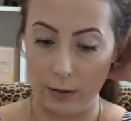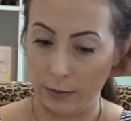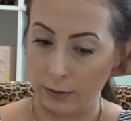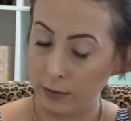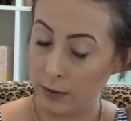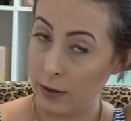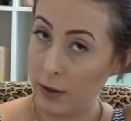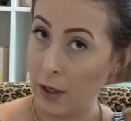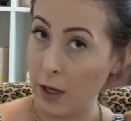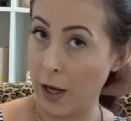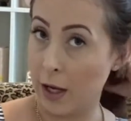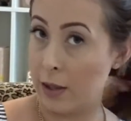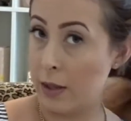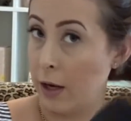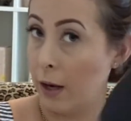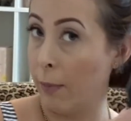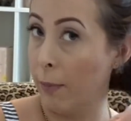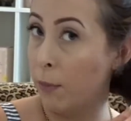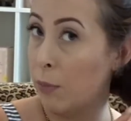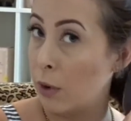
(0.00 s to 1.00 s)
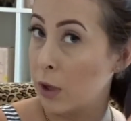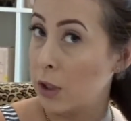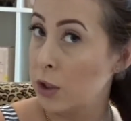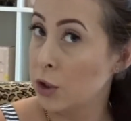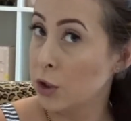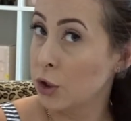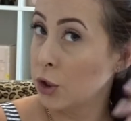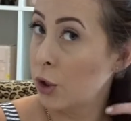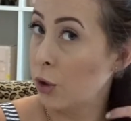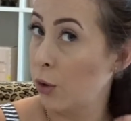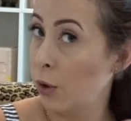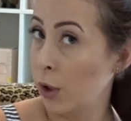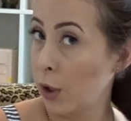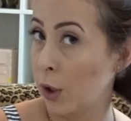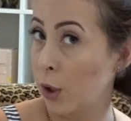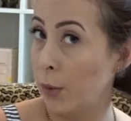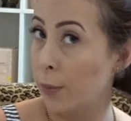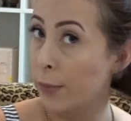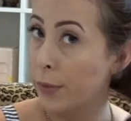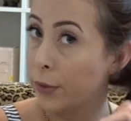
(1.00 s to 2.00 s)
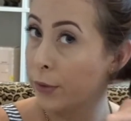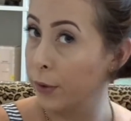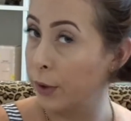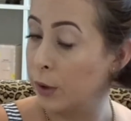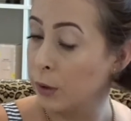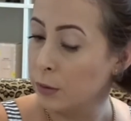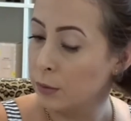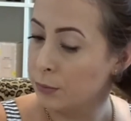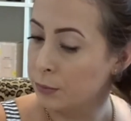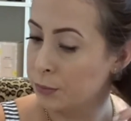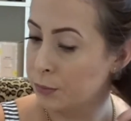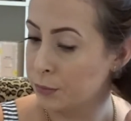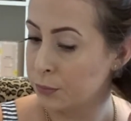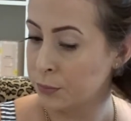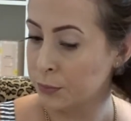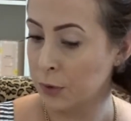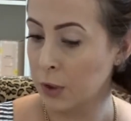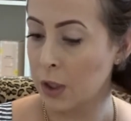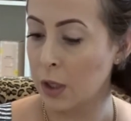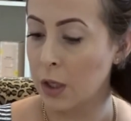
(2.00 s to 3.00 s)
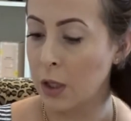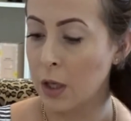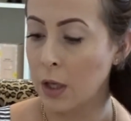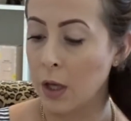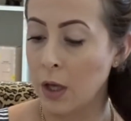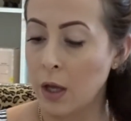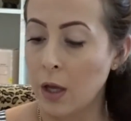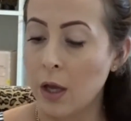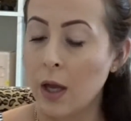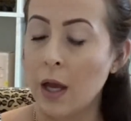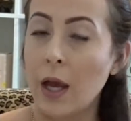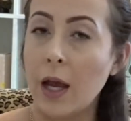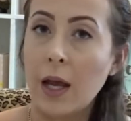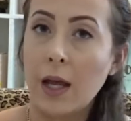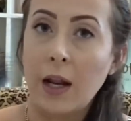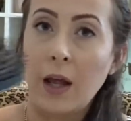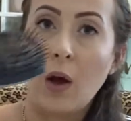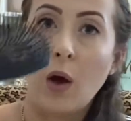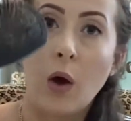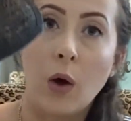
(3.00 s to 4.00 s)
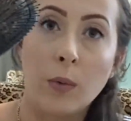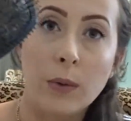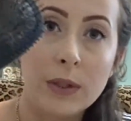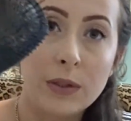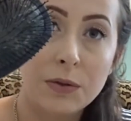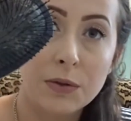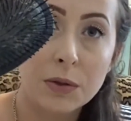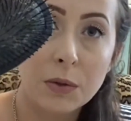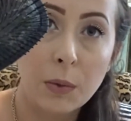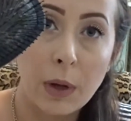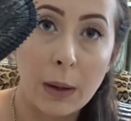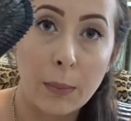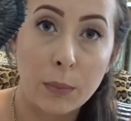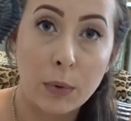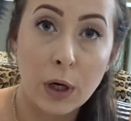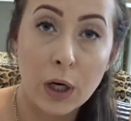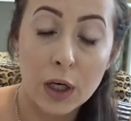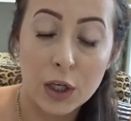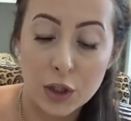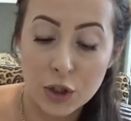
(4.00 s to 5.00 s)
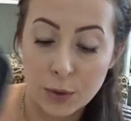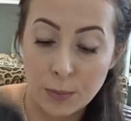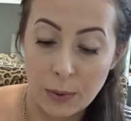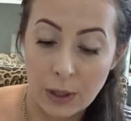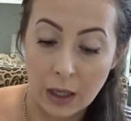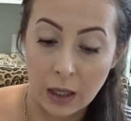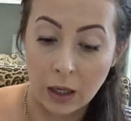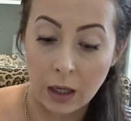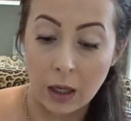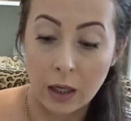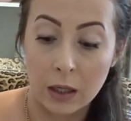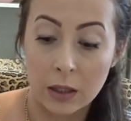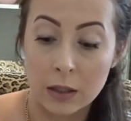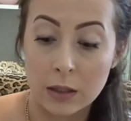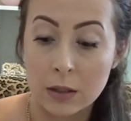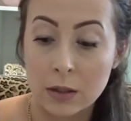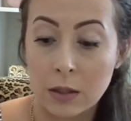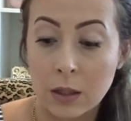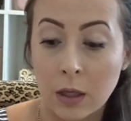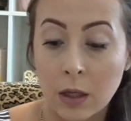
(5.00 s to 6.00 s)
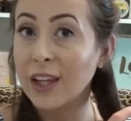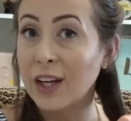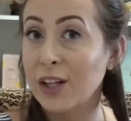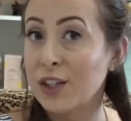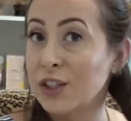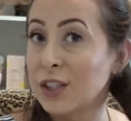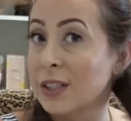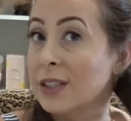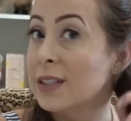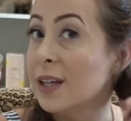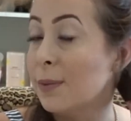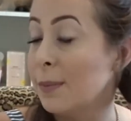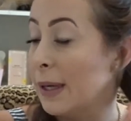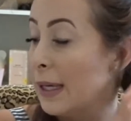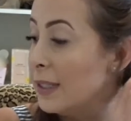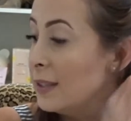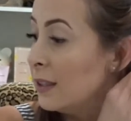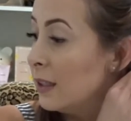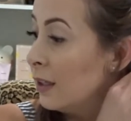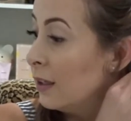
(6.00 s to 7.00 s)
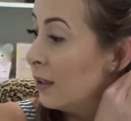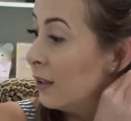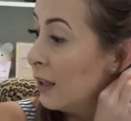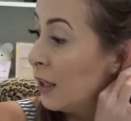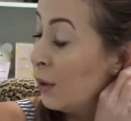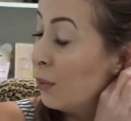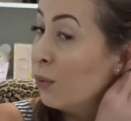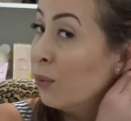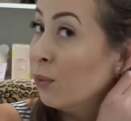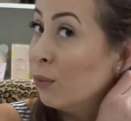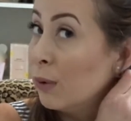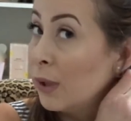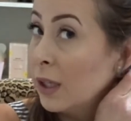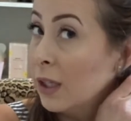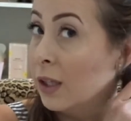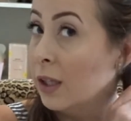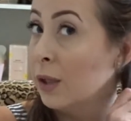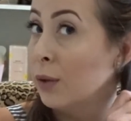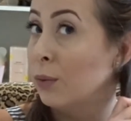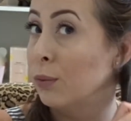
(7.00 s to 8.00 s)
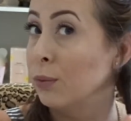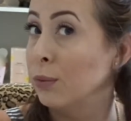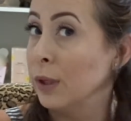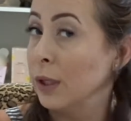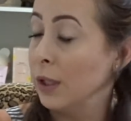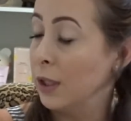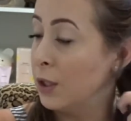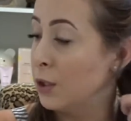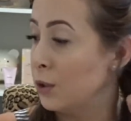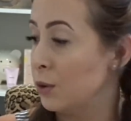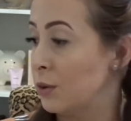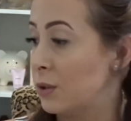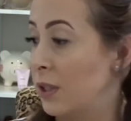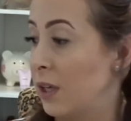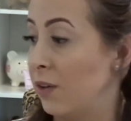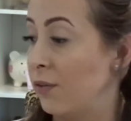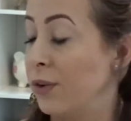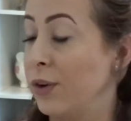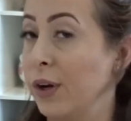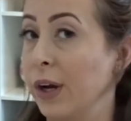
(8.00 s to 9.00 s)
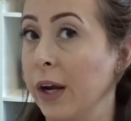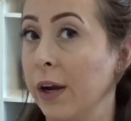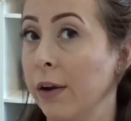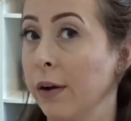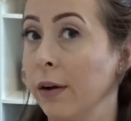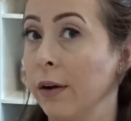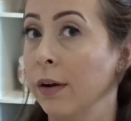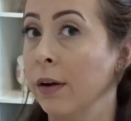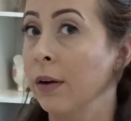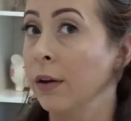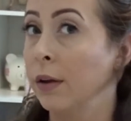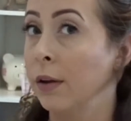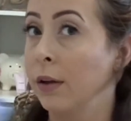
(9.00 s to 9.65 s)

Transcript: And then I brush or comb through. And I always use a wet brush because they're just amazing. They really, really do save your hair.